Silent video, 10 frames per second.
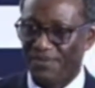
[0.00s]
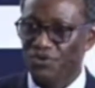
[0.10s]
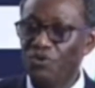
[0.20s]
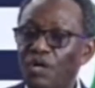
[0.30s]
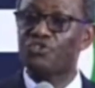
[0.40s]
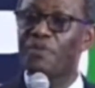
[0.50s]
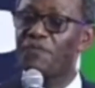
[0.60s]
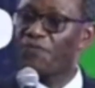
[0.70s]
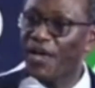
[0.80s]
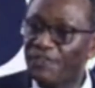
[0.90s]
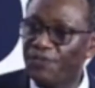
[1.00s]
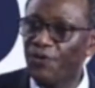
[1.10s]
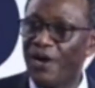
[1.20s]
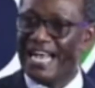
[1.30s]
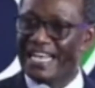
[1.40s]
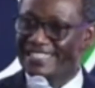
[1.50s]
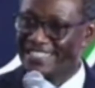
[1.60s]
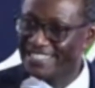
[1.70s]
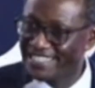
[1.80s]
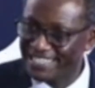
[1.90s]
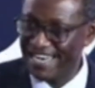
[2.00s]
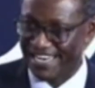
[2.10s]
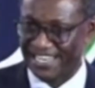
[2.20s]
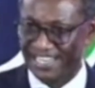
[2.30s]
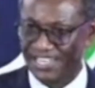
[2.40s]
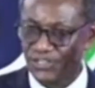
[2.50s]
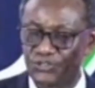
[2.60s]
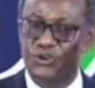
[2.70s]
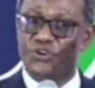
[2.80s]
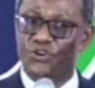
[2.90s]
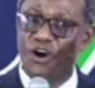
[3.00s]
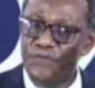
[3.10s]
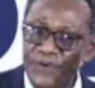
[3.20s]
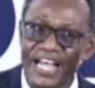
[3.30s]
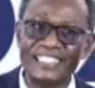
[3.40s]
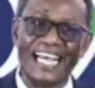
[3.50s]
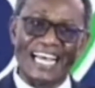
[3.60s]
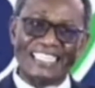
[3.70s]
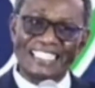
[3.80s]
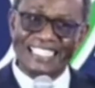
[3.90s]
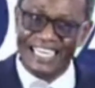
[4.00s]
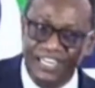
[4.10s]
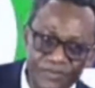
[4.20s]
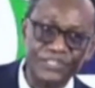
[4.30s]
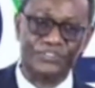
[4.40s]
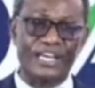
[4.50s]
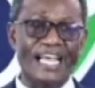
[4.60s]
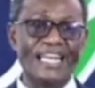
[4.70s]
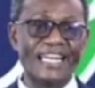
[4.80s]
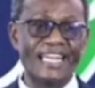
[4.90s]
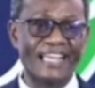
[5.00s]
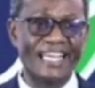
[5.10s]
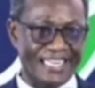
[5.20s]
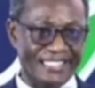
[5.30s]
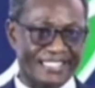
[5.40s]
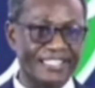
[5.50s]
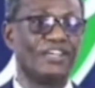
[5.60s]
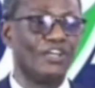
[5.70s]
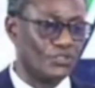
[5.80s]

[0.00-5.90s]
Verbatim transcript: You want to be faithful and sincere. So you confess and deal with your any hidden sin. So